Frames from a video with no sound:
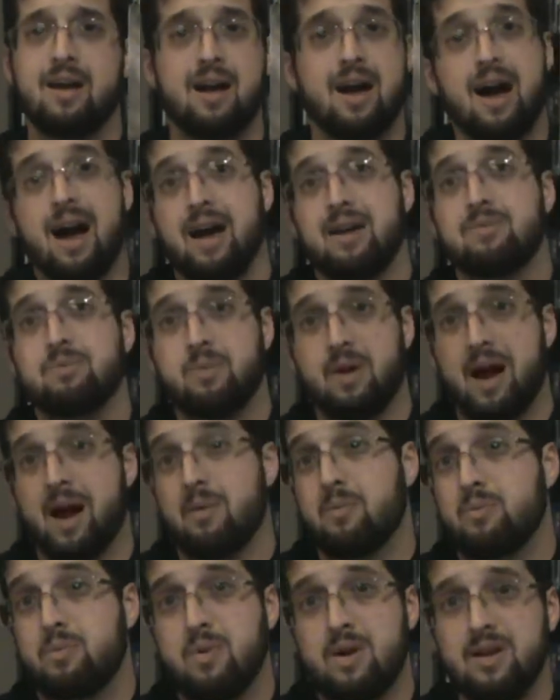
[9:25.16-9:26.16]

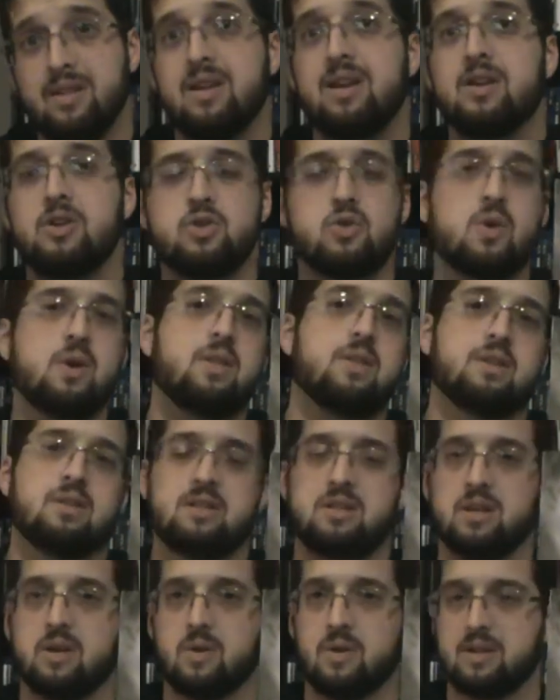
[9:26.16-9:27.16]
I really enjoy this
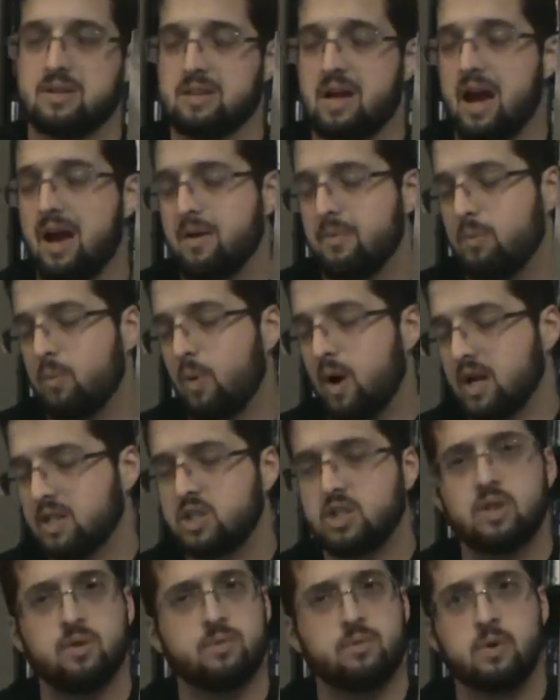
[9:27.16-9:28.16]
series. I
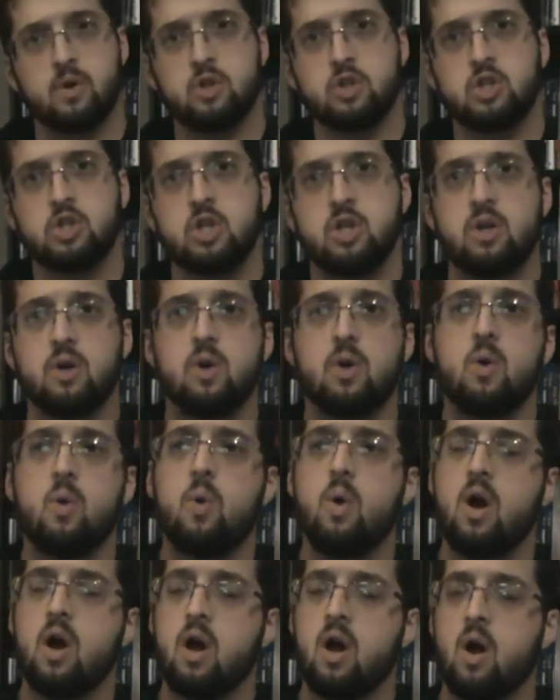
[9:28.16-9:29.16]
watched the first
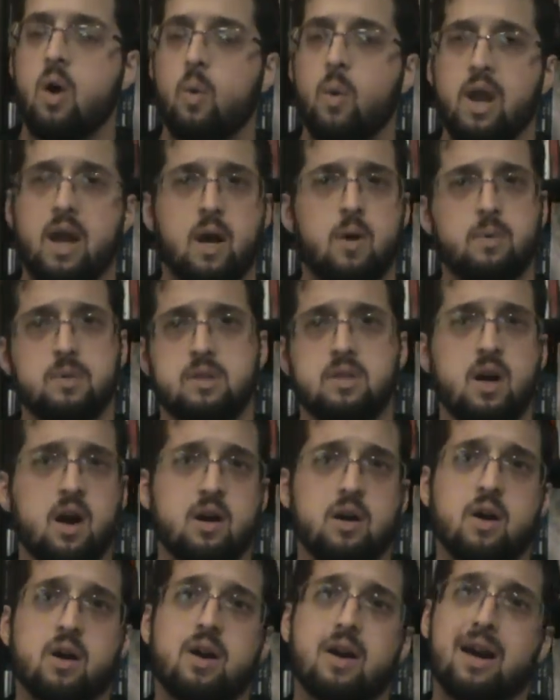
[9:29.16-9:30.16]
two when I was
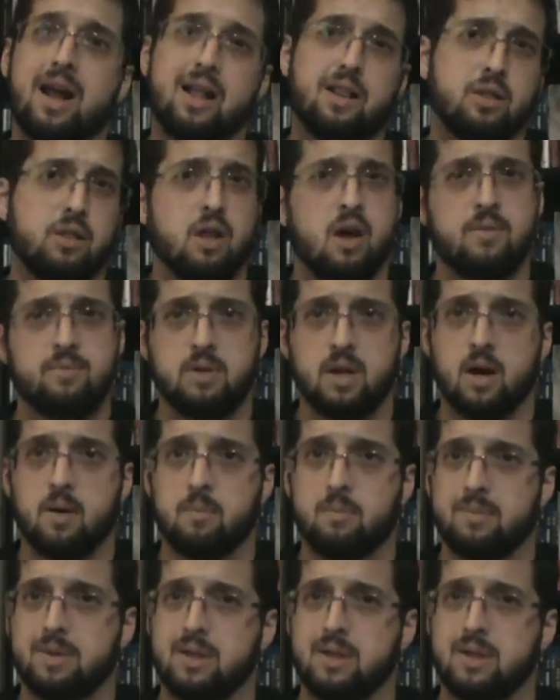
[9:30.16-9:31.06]
younger, and I loved them.